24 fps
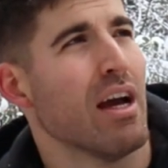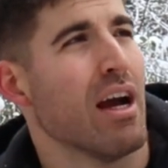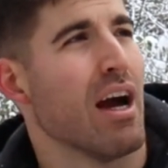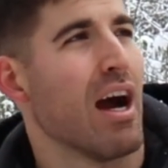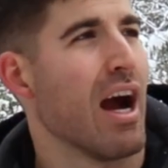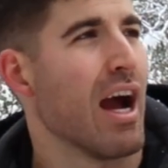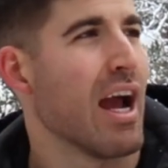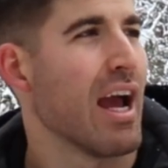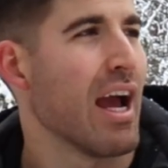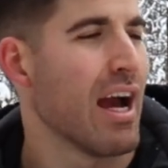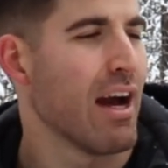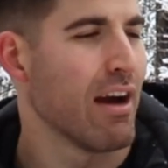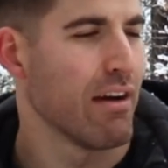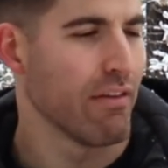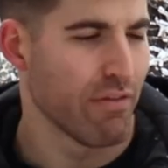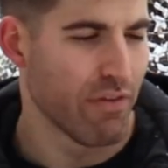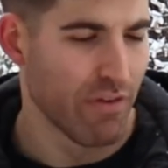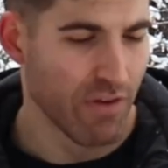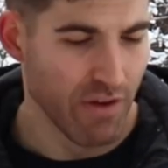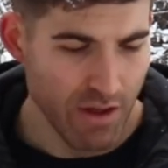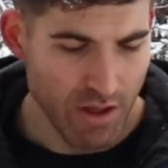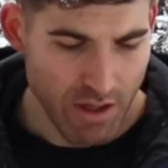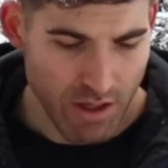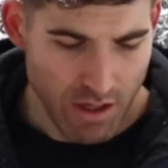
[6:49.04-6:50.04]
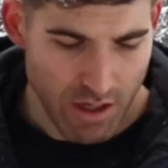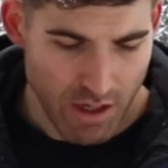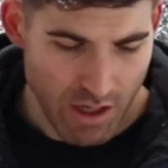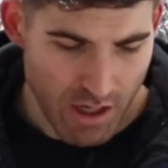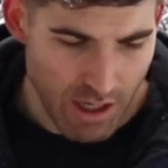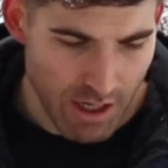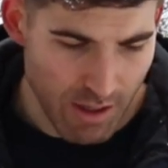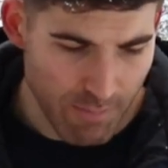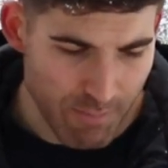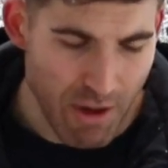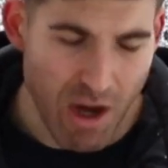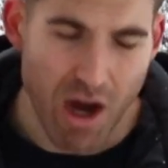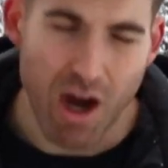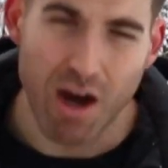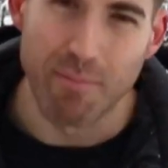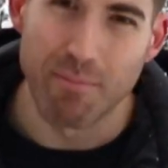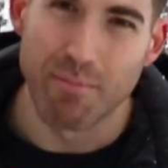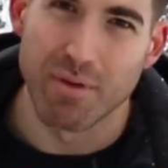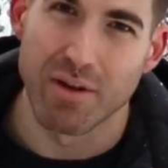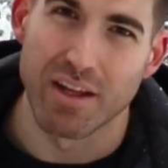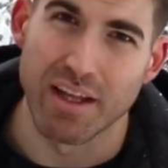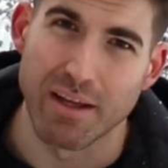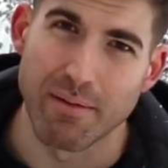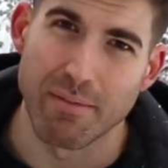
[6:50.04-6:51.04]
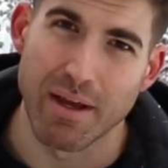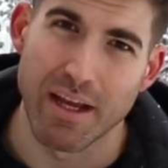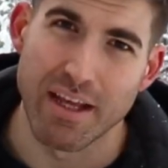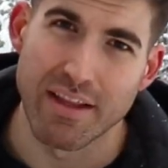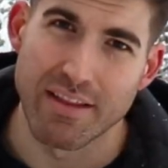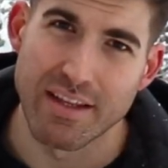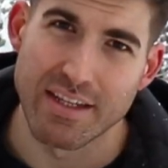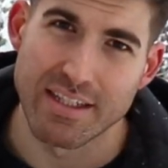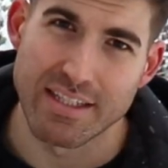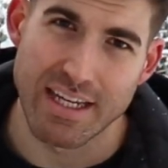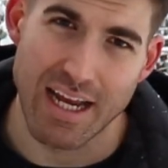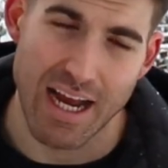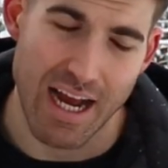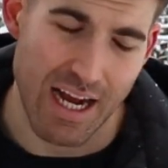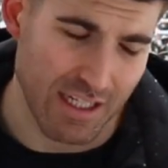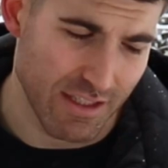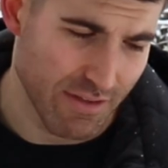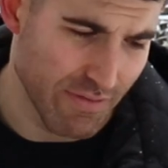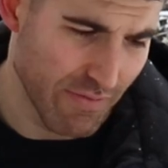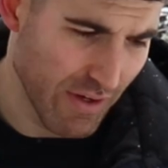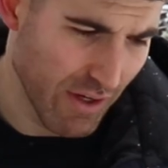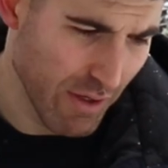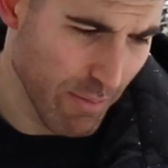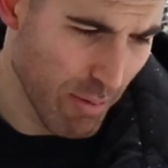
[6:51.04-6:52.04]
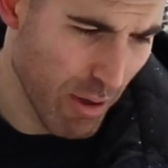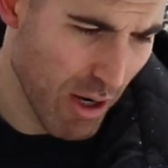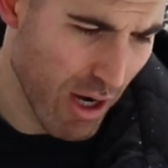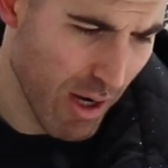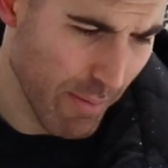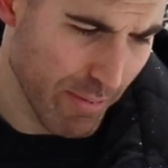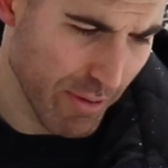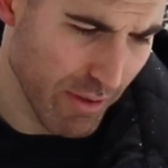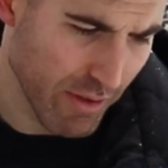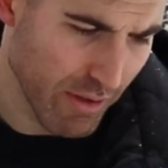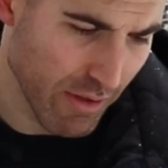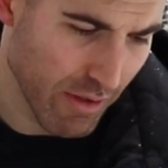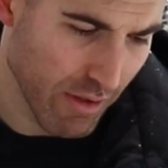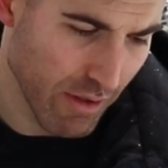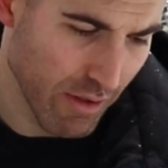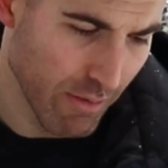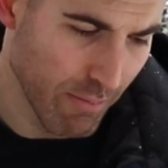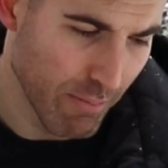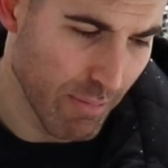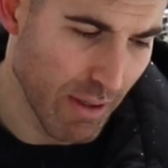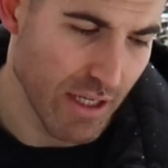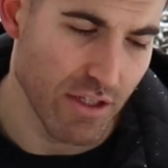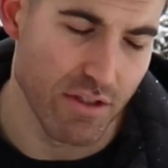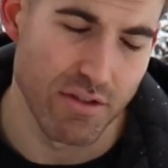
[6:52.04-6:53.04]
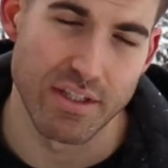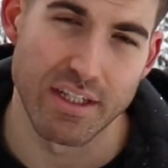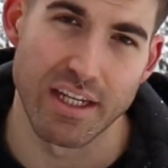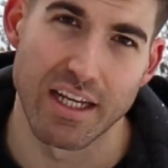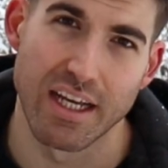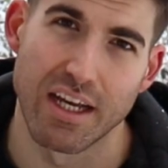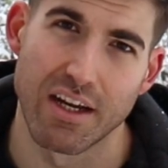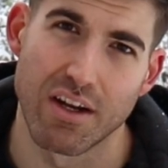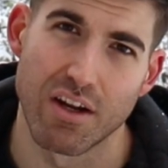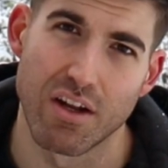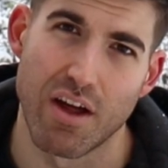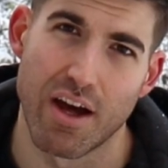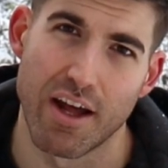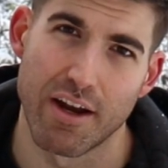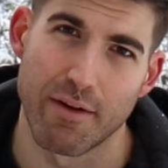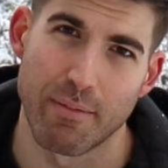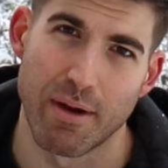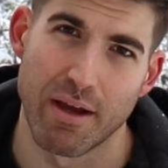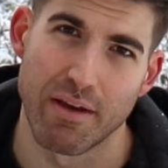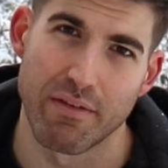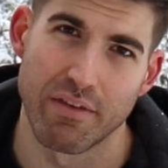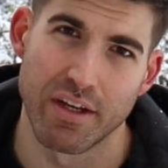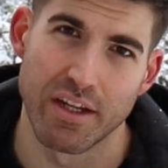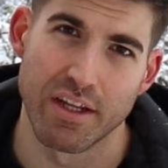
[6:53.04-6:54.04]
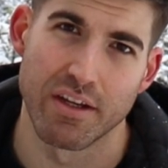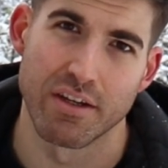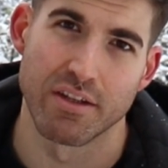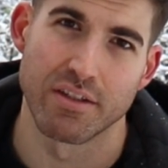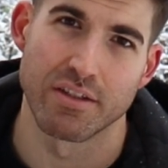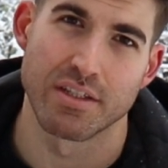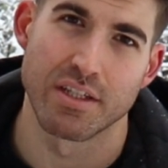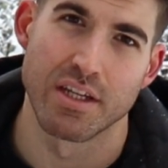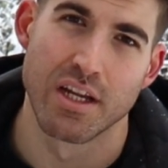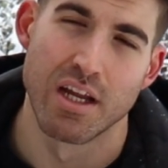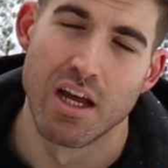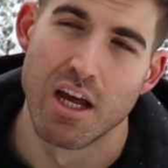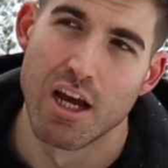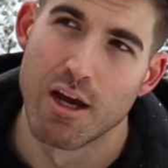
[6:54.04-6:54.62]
I have humbly made this axe very popular by using it in a lot of my videos.